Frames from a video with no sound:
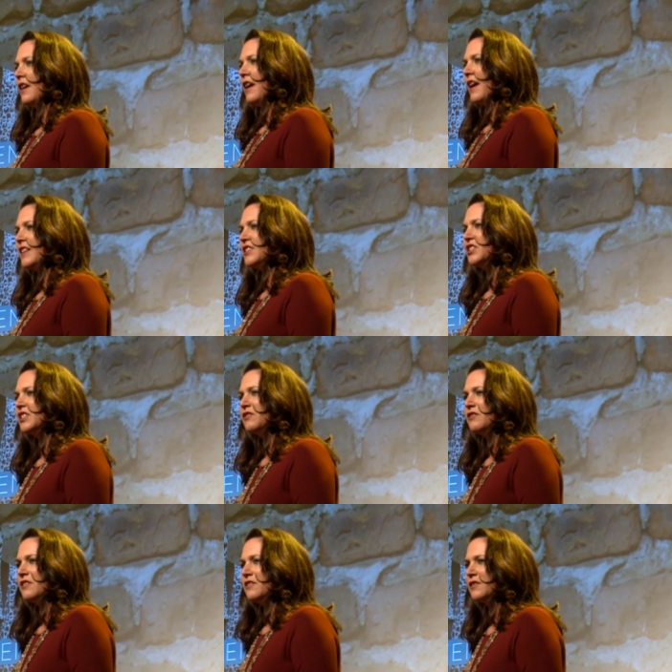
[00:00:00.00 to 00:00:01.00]
and
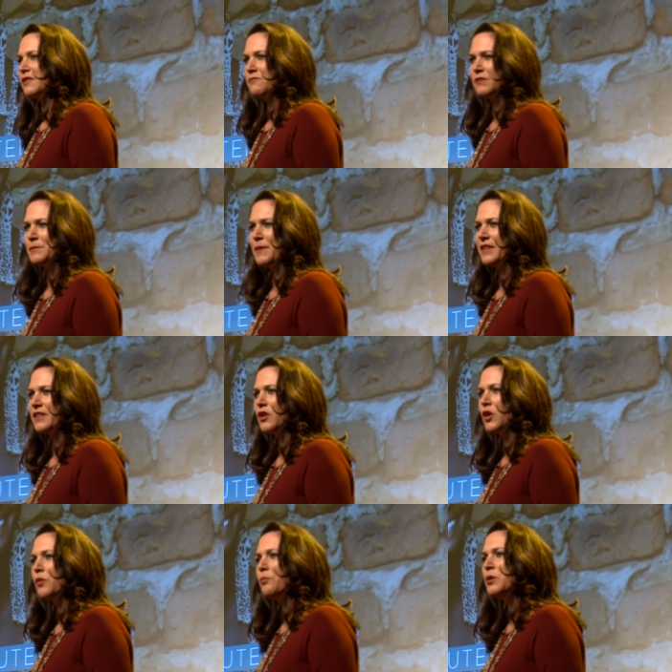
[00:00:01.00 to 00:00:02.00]
she responded,
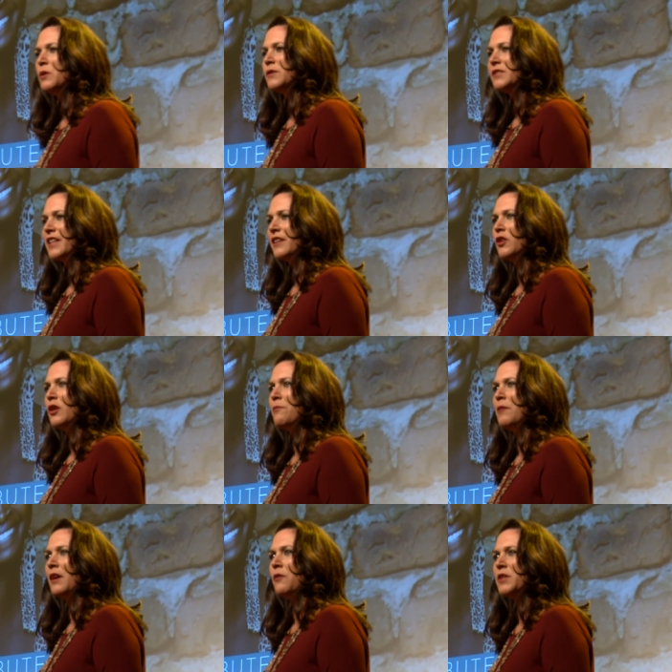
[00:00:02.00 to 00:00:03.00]
Obu
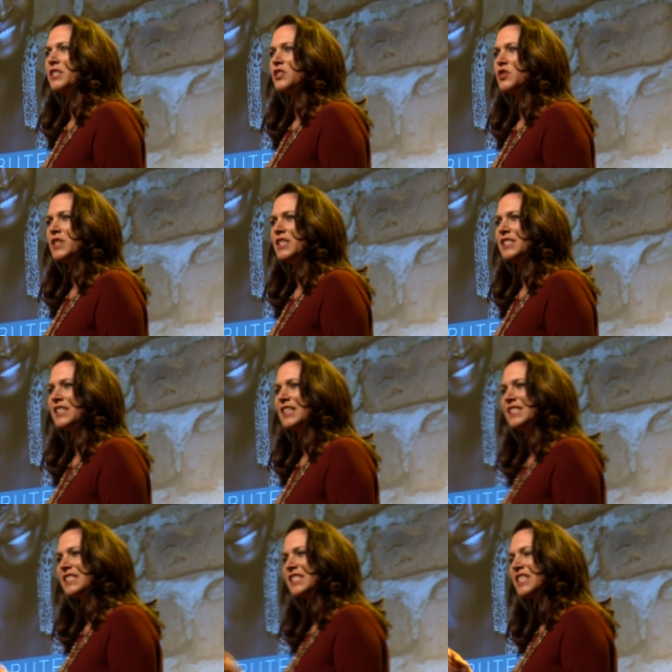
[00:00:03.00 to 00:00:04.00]
tenyoma, which
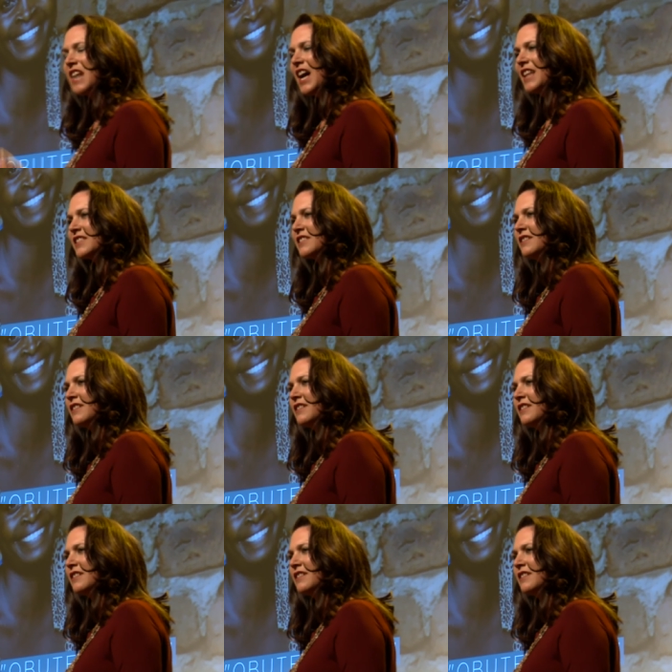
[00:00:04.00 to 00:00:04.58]
translates not